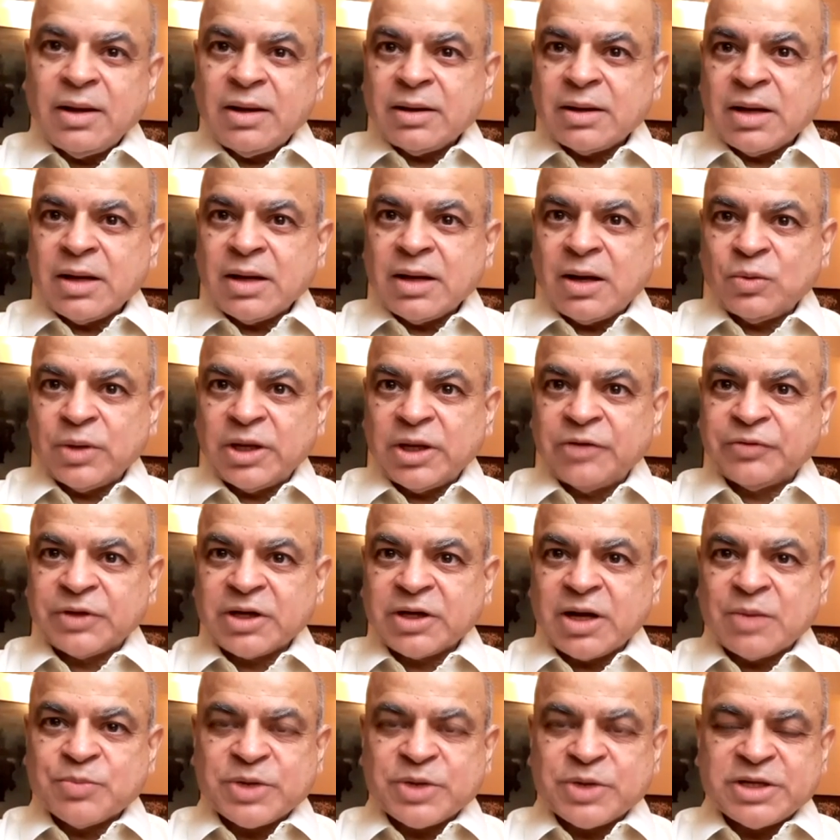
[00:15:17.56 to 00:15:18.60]
Now, if the
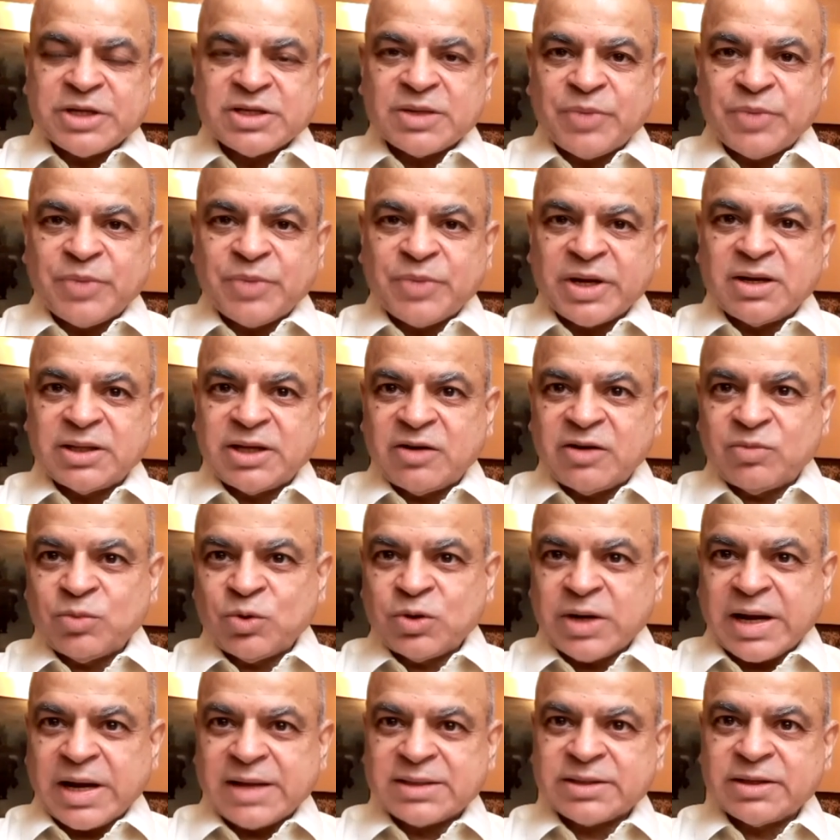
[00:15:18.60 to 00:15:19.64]
companies are bigger, they have
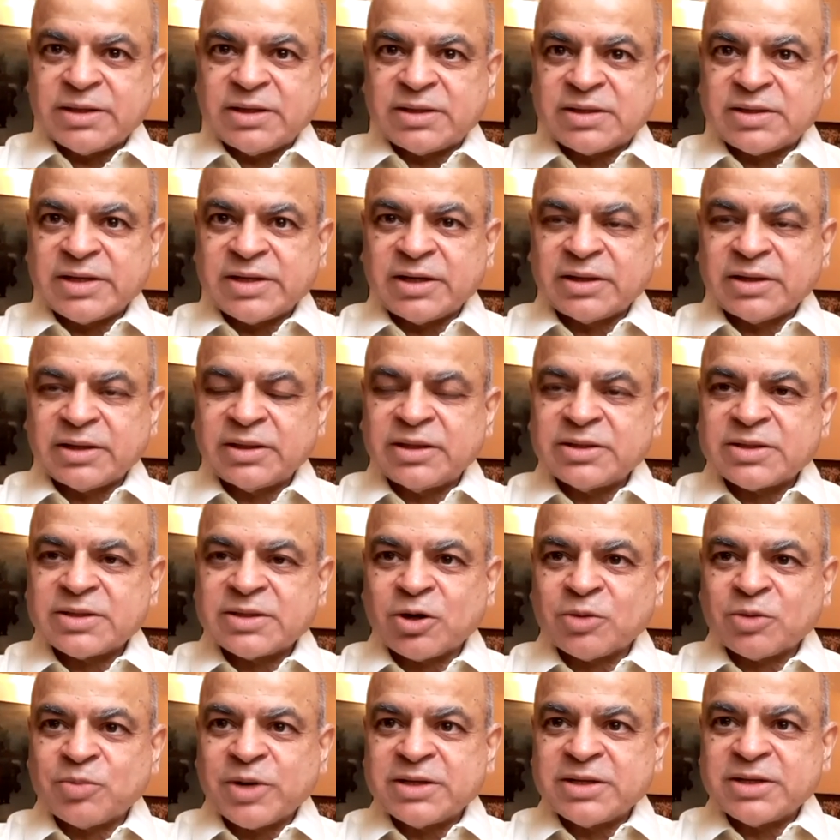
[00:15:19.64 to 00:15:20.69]
more assets, and the
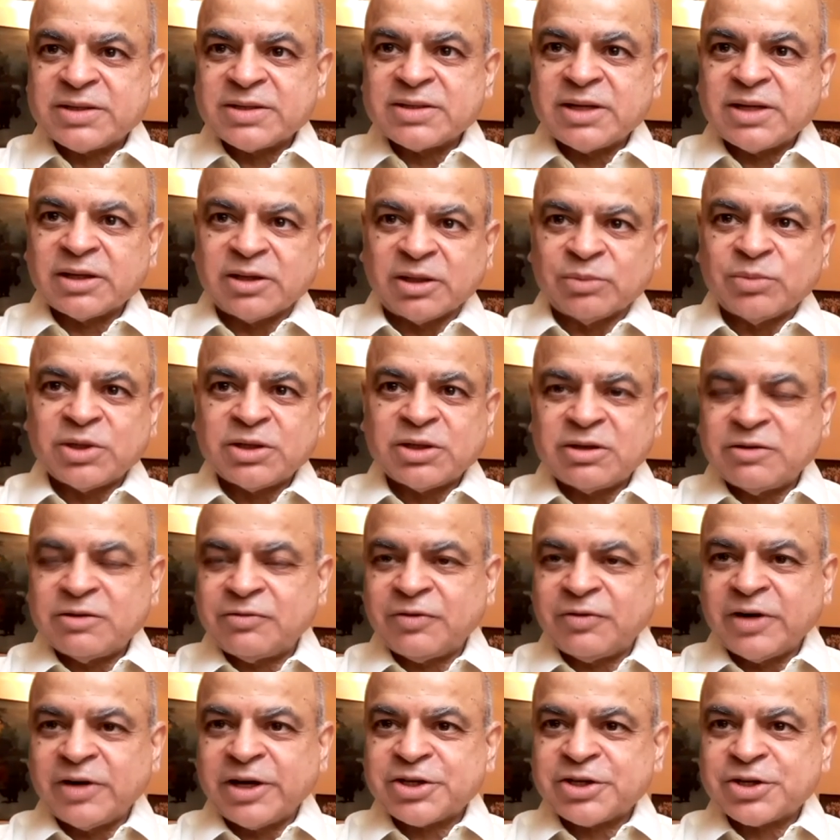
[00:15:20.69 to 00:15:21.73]
stock price is nothing but a
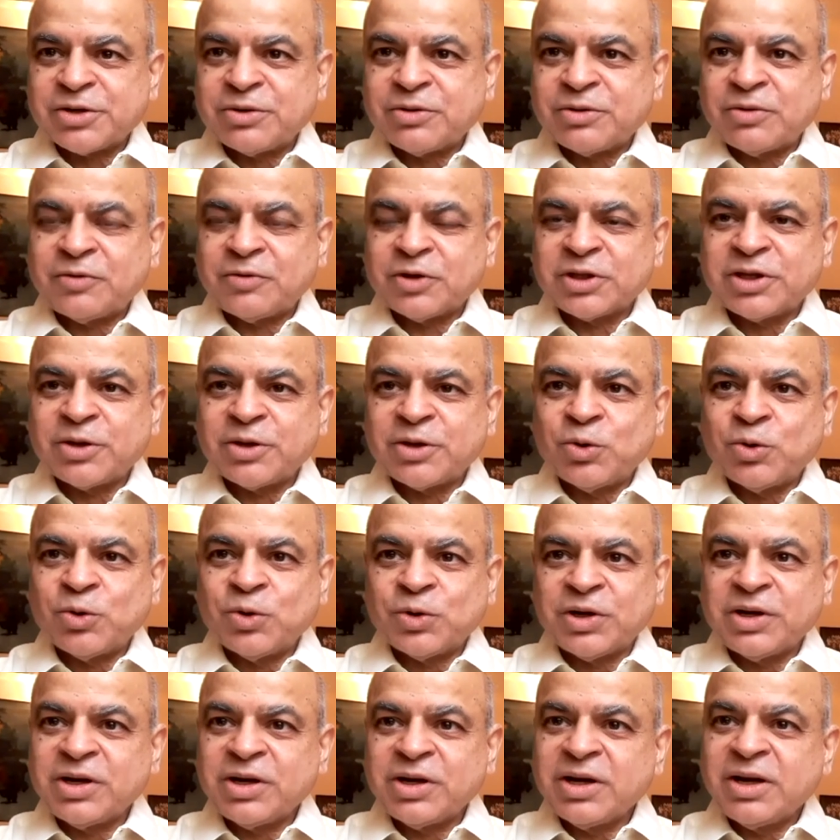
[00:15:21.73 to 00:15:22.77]
reflection of what they
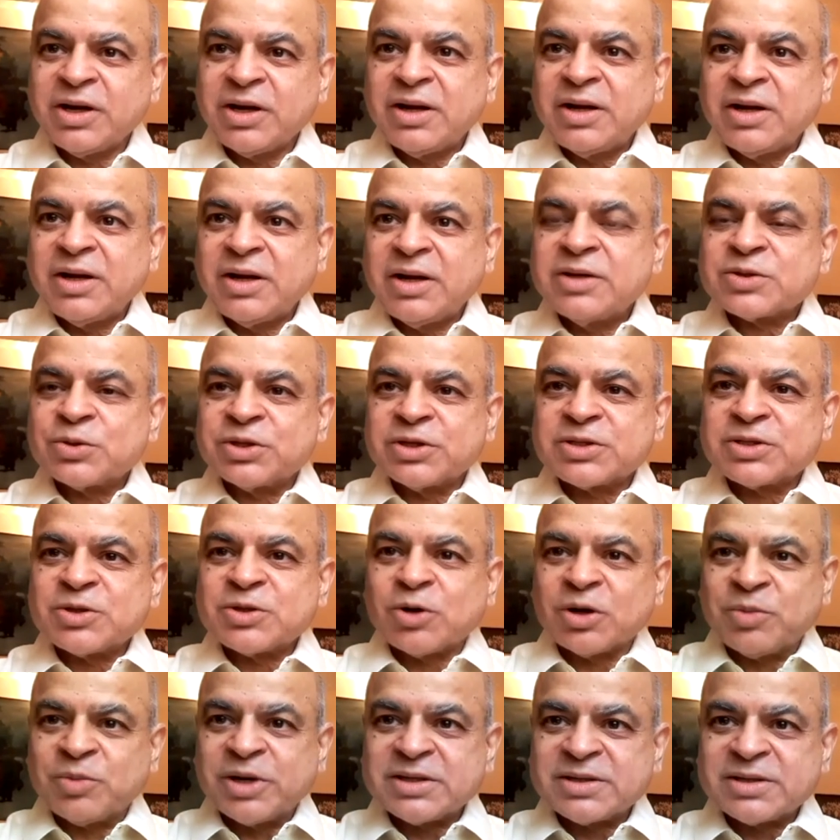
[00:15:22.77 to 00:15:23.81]
own. So the
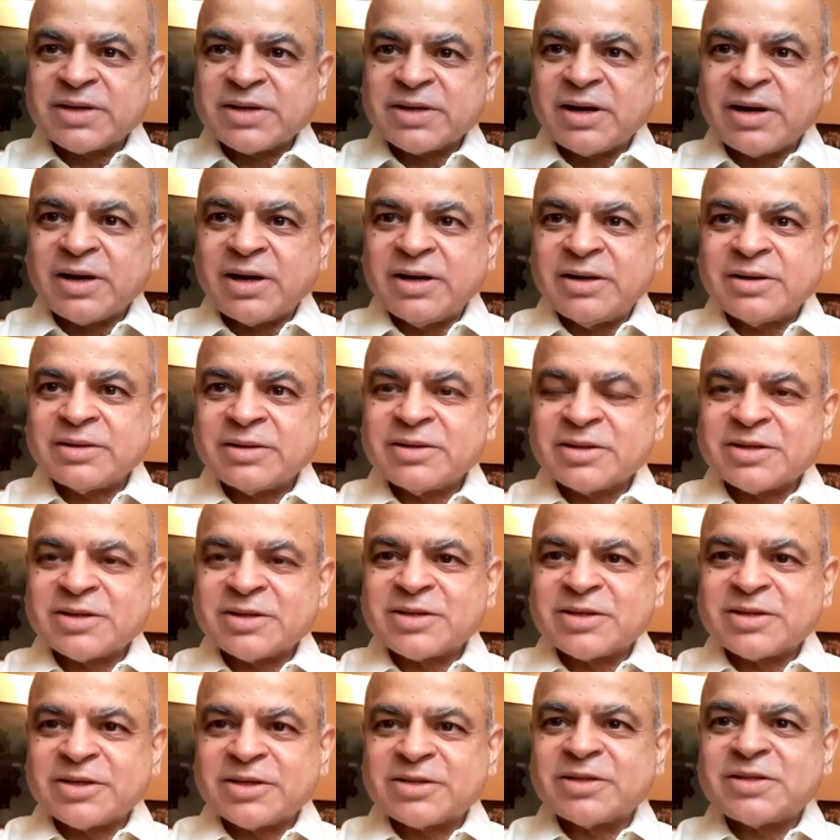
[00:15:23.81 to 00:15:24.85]
stock prices are higher. This
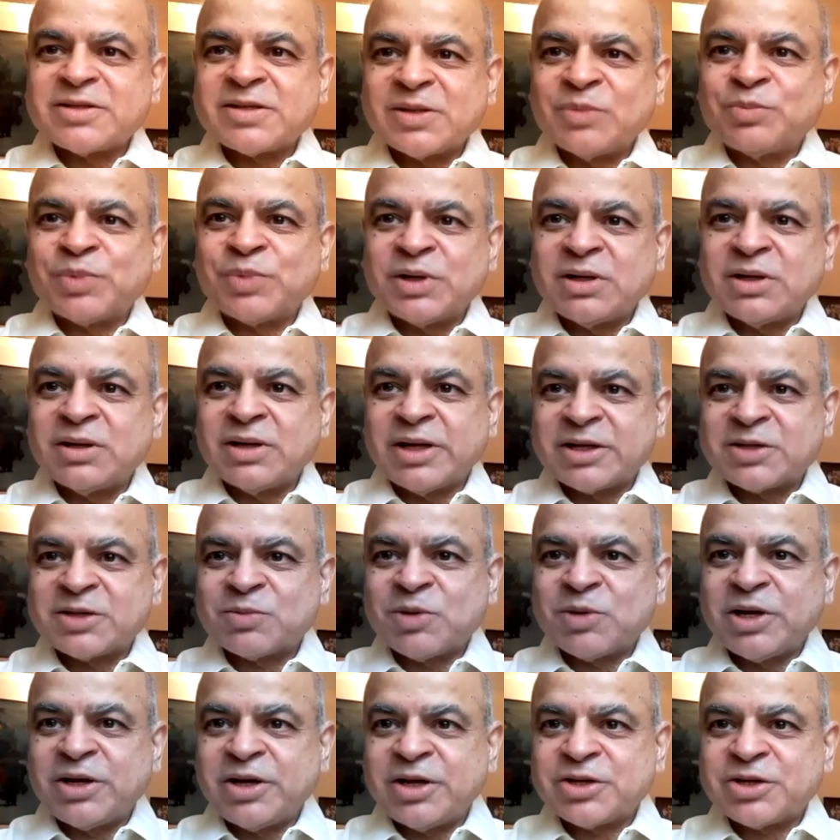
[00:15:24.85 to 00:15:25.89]
is a simple
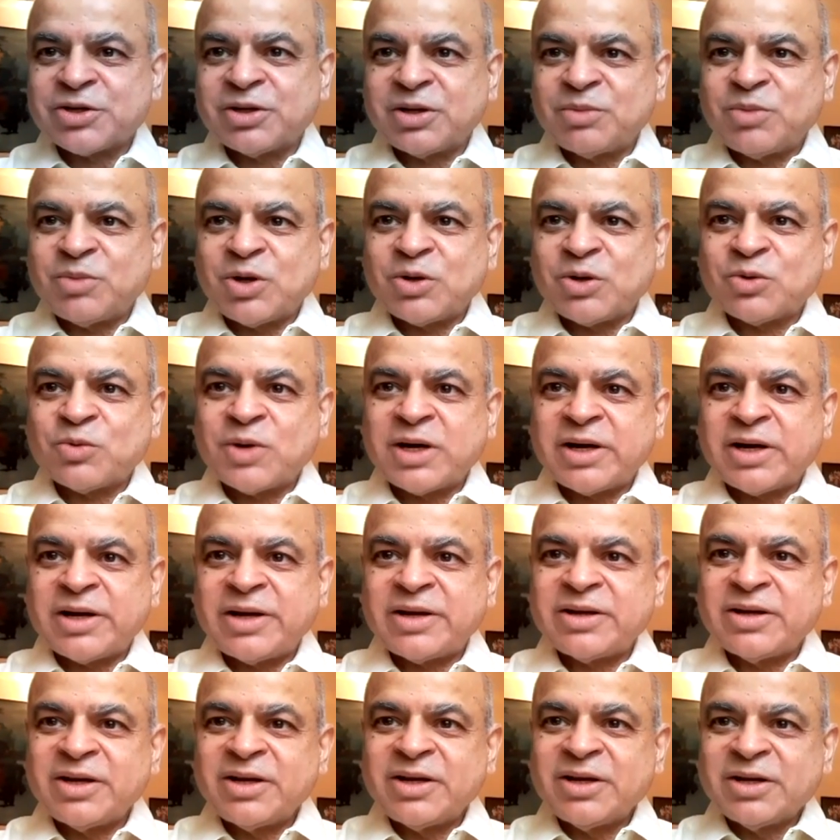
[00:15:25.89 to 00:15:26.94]
explanation about why
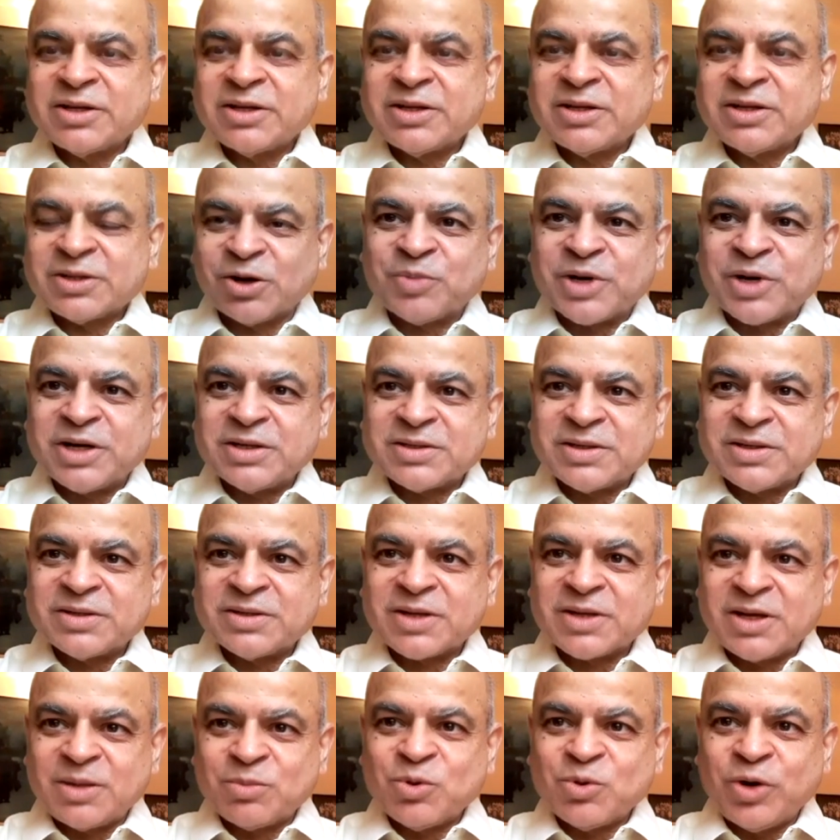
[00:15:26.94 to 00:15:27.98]
stock
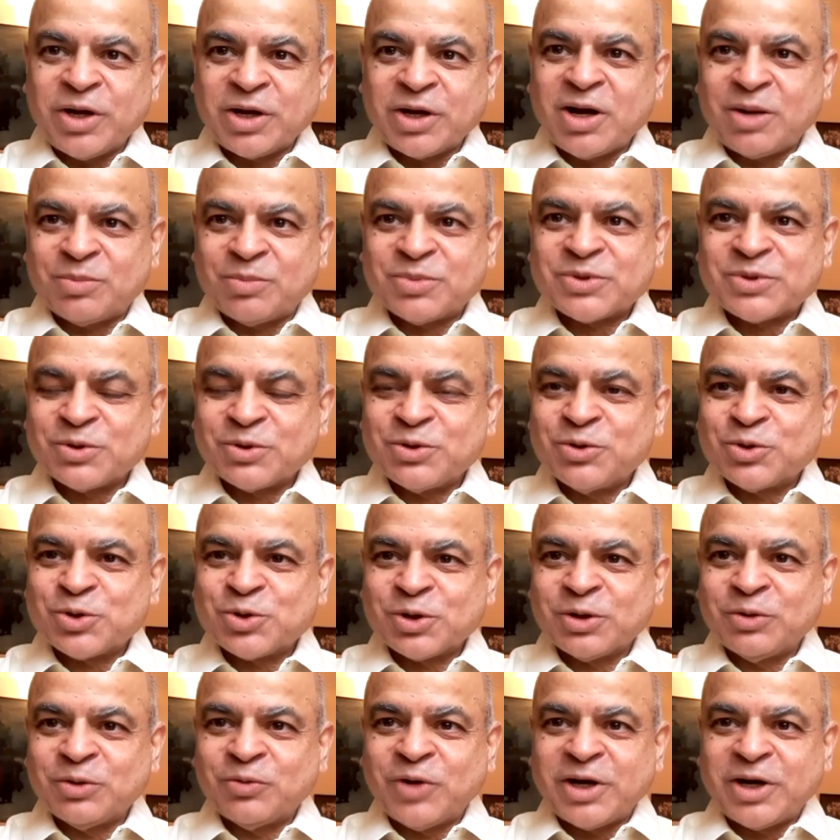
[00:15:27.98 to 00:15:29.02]
prices keep going up. So you
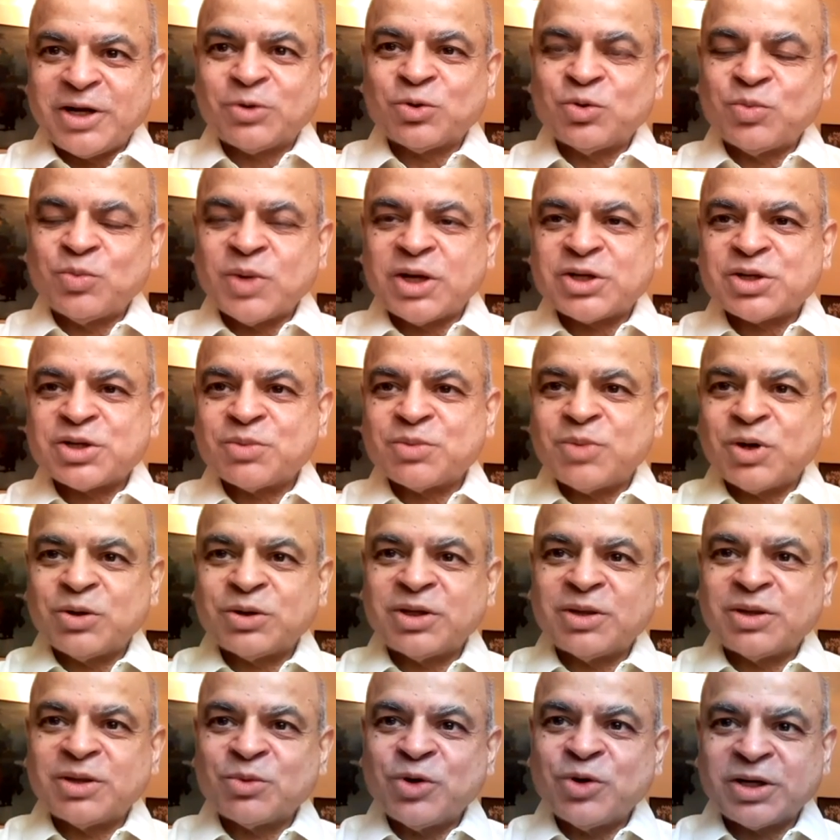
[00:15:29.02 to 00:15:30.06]
shouldn't worry too much about
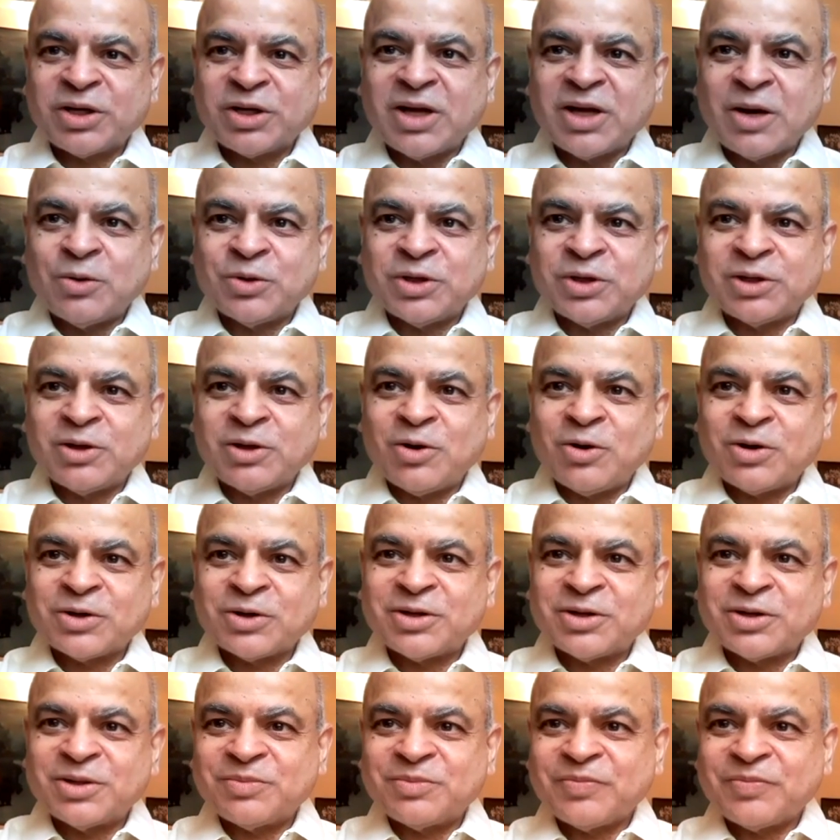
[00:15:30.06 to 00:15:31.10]
them going down in the long
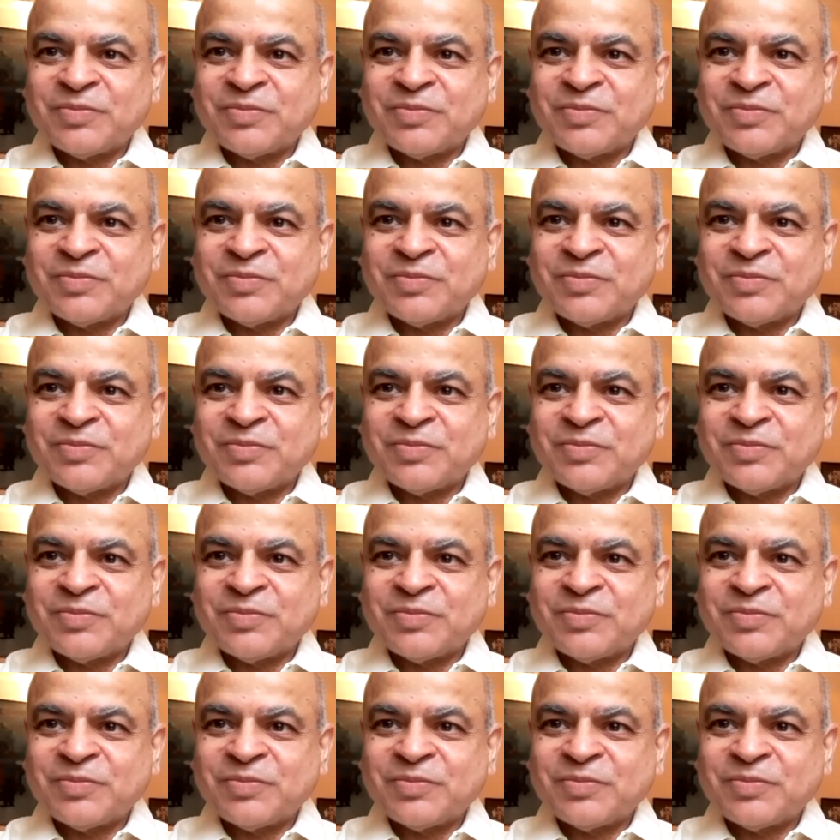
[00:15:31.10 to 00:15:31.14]
term.